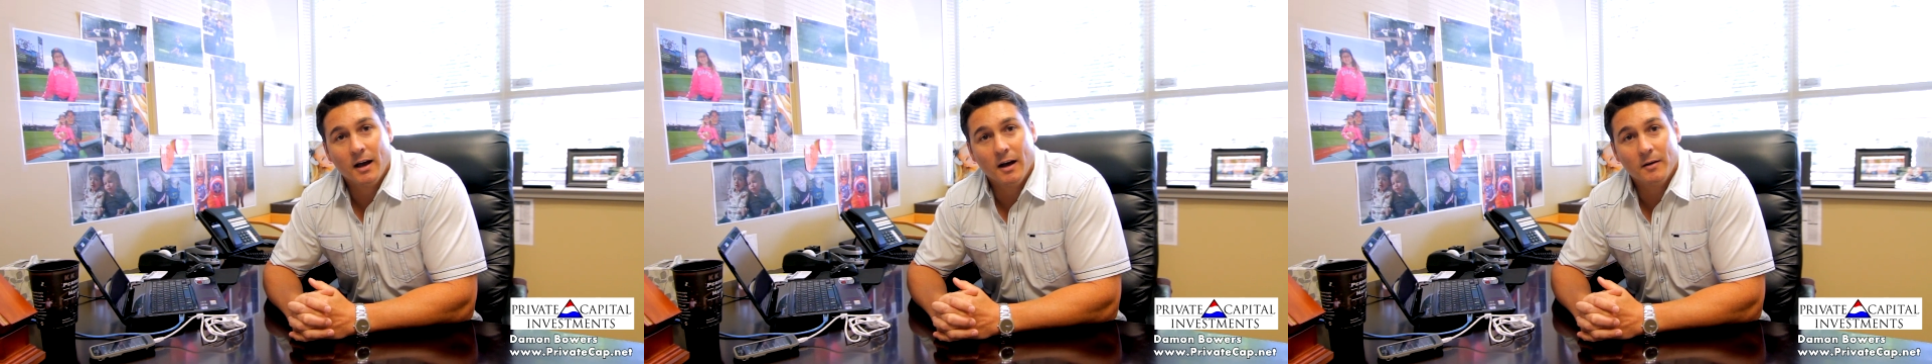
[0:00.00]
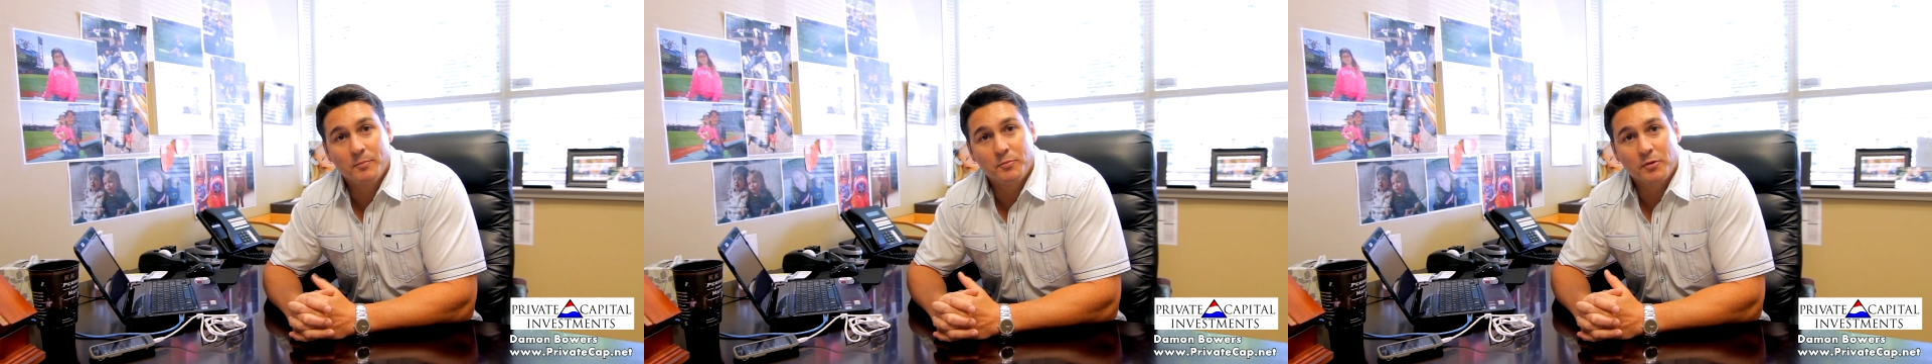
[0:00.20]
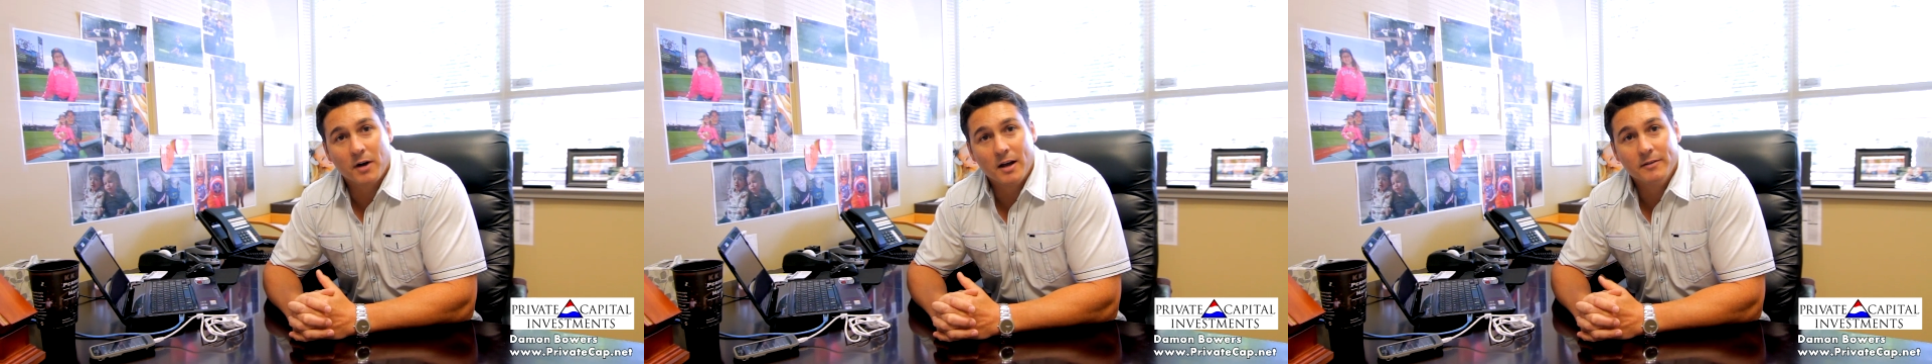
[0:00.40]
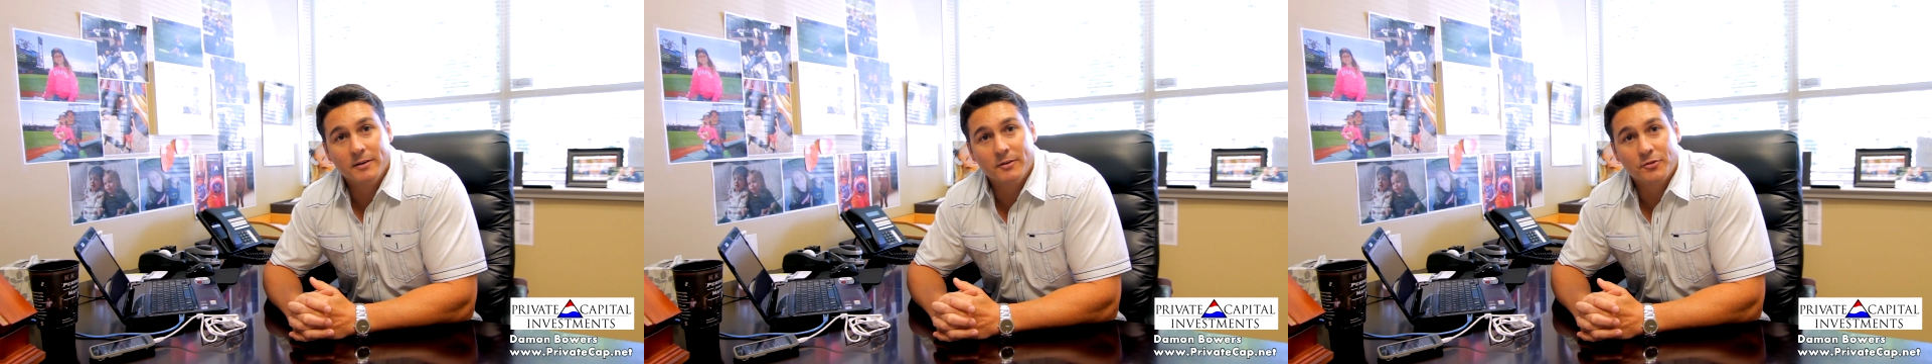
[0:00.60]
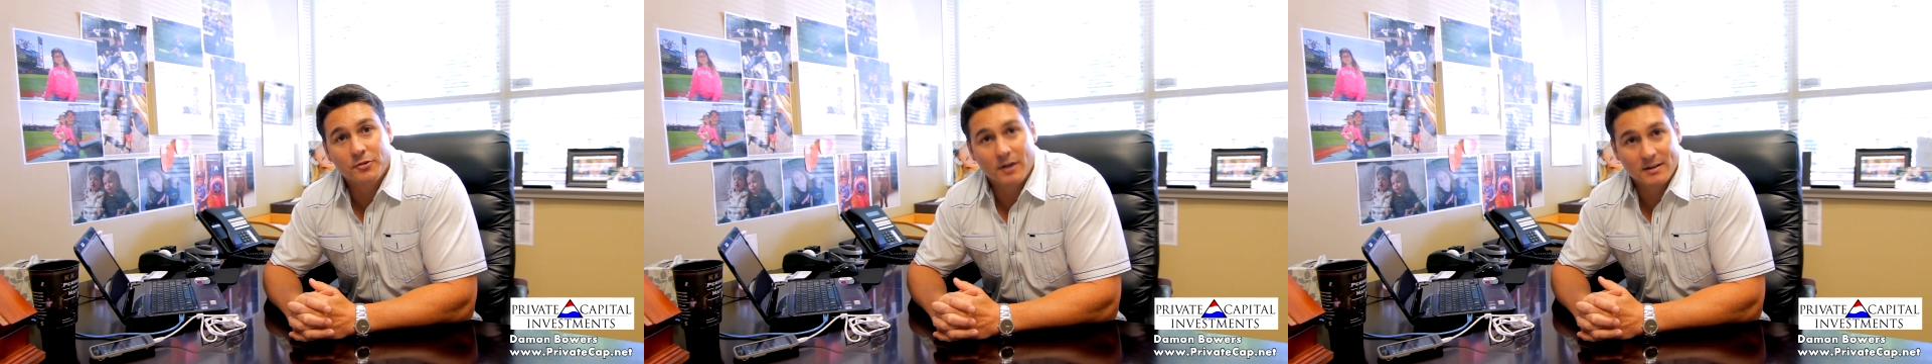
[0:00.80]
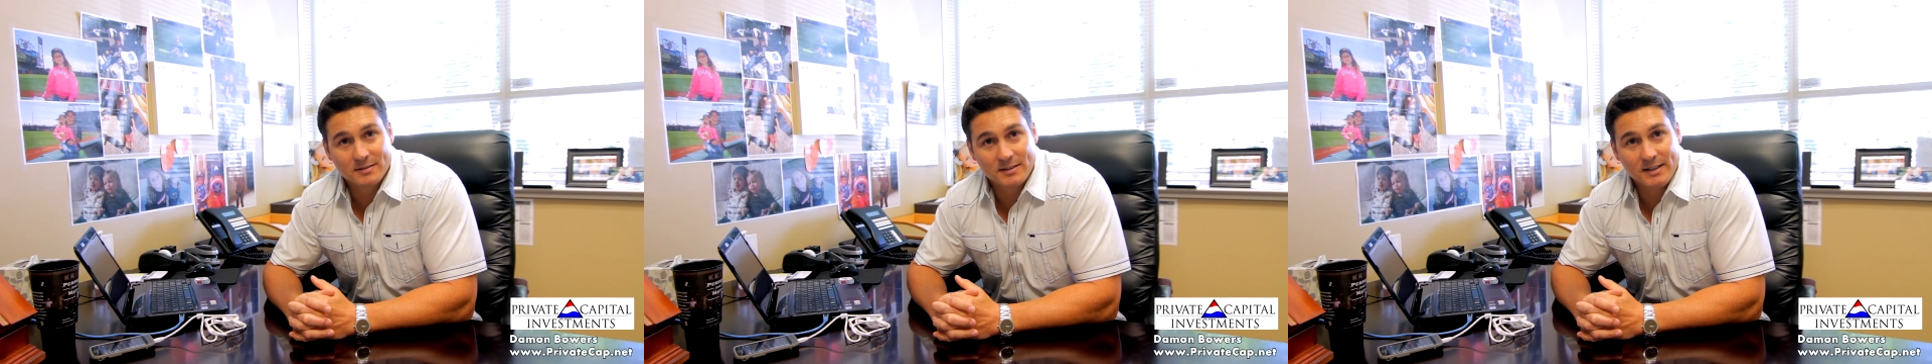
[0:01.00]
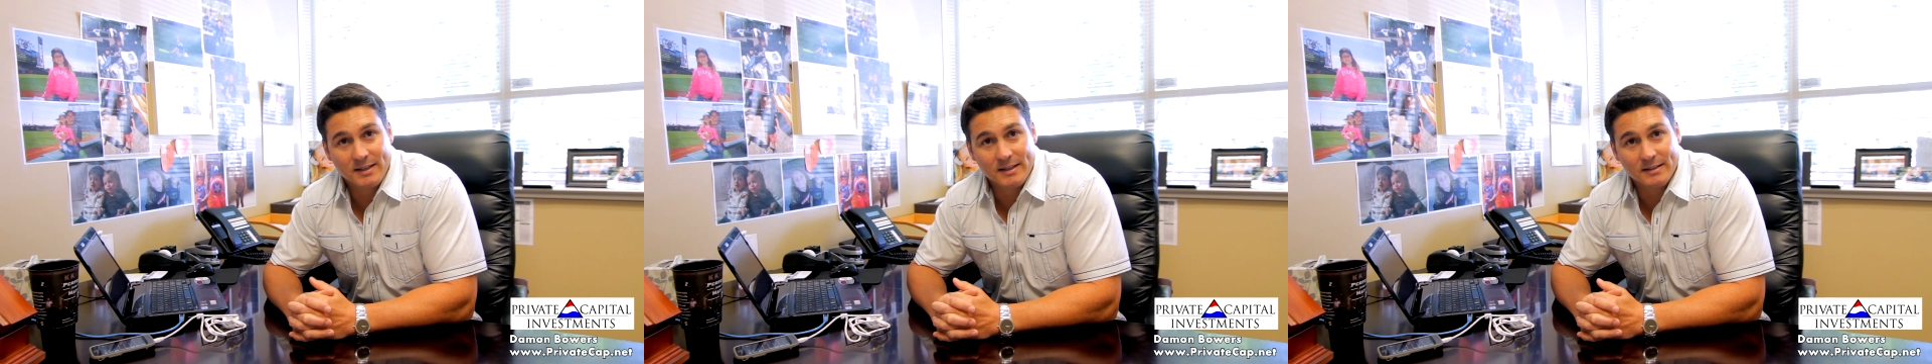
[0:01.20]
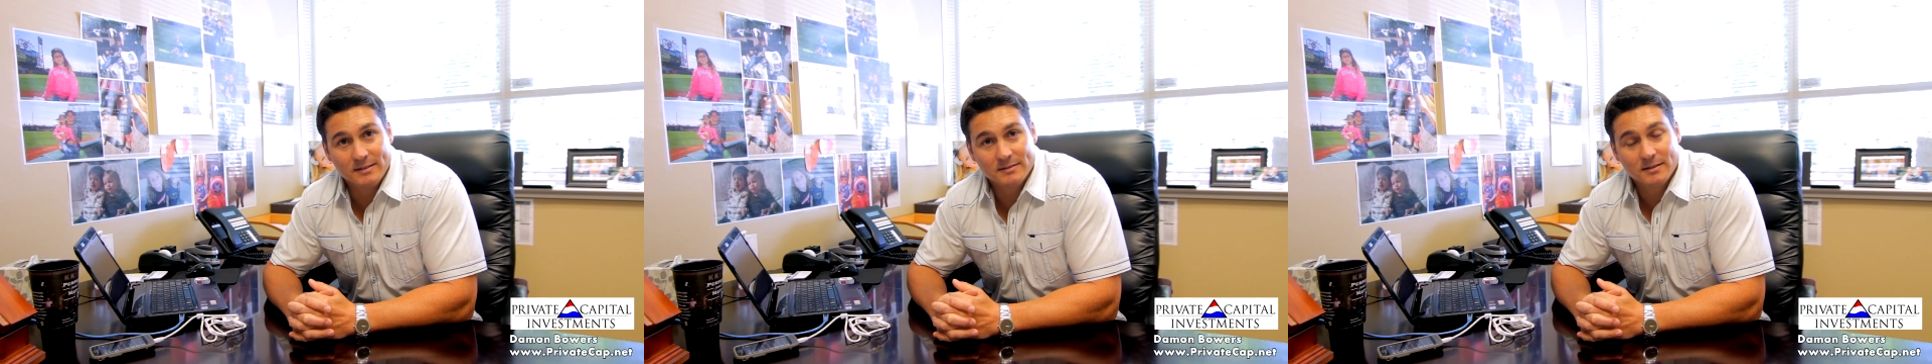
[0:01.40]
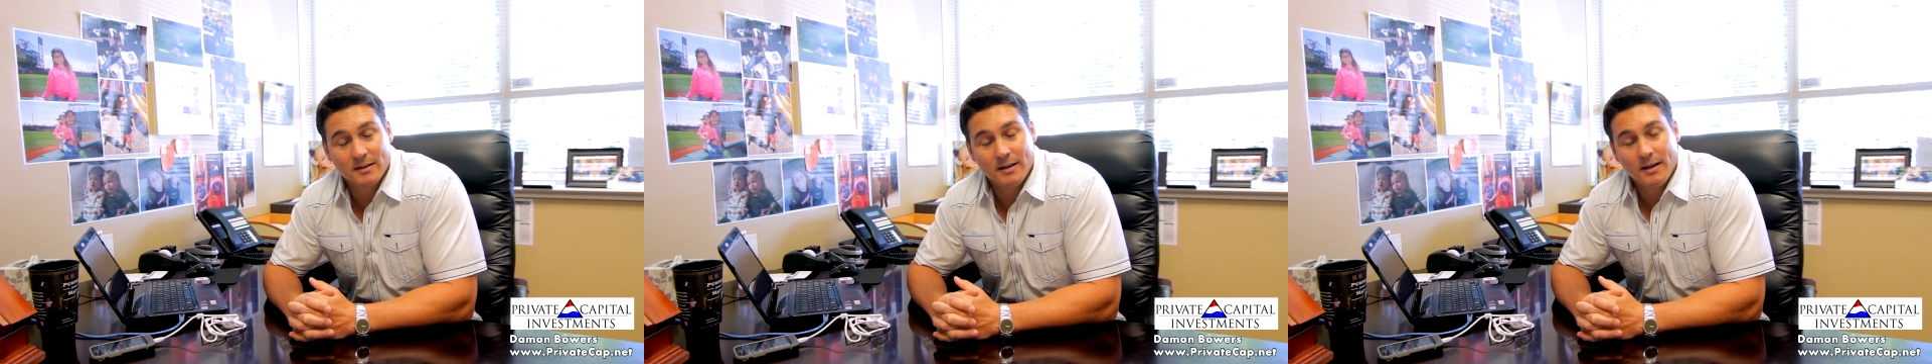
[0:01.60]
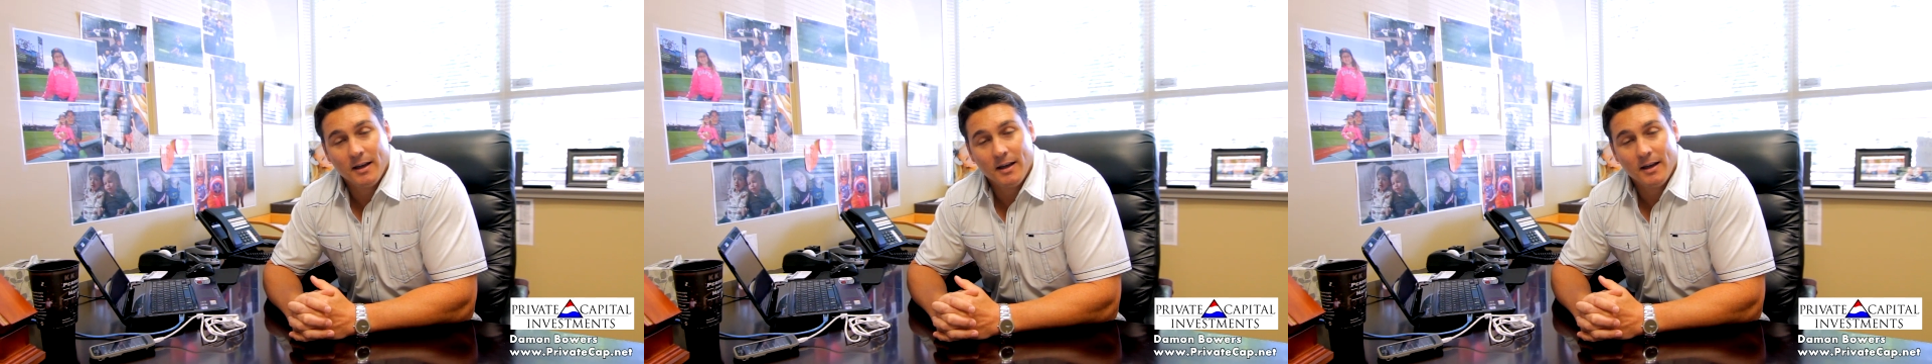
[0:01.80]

of private trust deeds.